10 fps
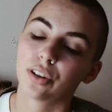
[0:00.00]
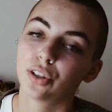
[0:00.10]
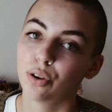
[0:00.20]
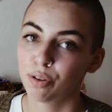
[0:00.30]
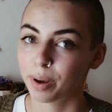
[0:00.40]

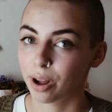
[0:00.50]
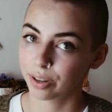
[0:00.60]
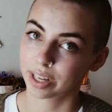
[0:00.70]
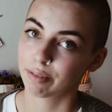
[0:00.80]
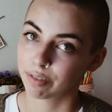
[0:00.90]
two of my
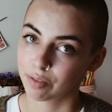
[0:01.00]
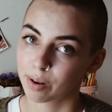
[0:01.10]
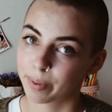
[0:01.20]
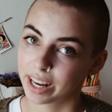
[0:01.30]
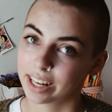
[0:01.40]
all-time
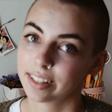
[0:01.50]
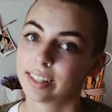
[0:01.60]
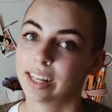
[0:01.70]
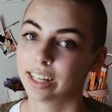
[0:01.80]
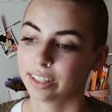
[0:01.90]
favorite
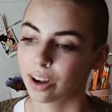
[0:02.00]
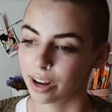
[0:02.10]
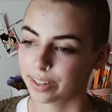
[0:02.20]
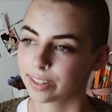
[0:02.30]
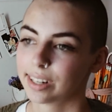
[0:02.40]
bands in
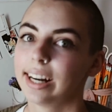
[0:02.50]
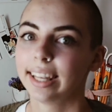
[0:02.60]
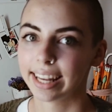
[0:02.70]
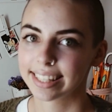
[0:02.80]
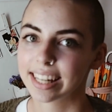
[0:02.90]
concert
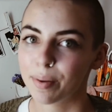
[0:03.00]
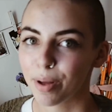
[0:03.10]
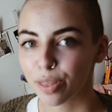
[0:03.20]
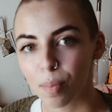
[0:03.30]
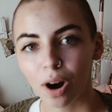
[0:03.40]
less than a
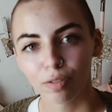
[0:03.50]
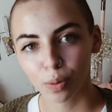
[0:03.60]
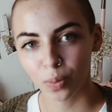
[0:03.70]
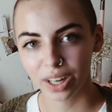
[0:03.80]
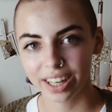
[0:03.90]
month apart
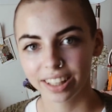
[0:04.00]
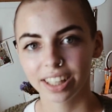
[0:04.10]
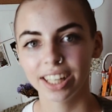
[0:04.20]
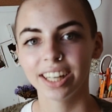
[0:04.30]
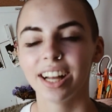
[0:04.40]
from one
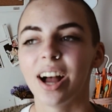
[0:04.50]
another,